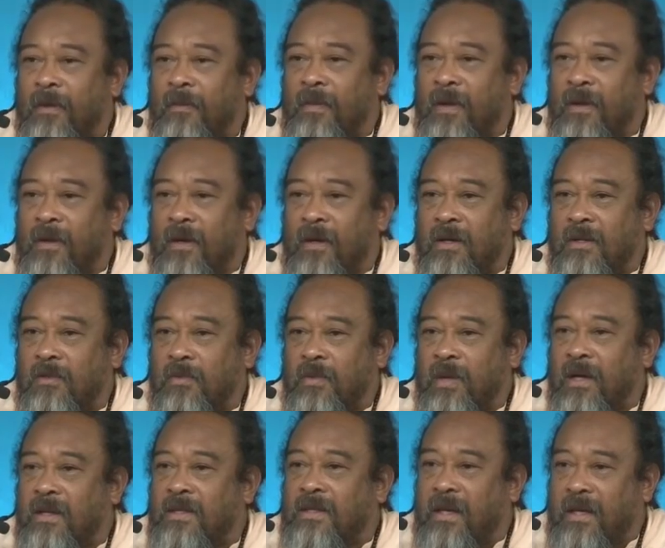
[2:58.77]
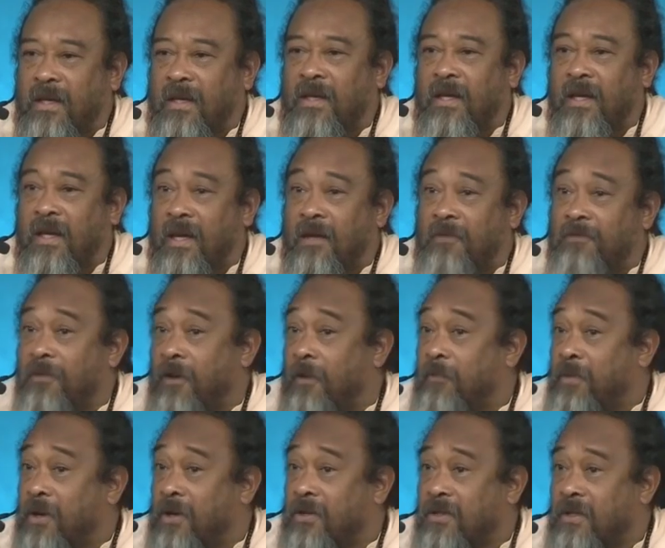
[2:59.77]
because we are taking the life very
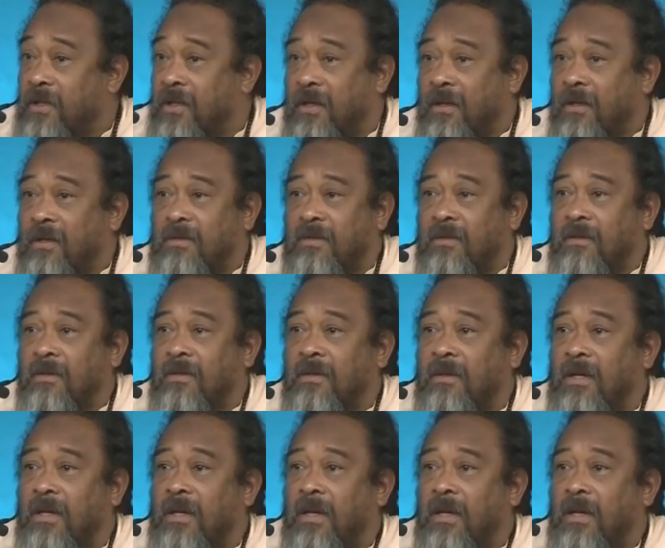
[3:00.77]
personally also.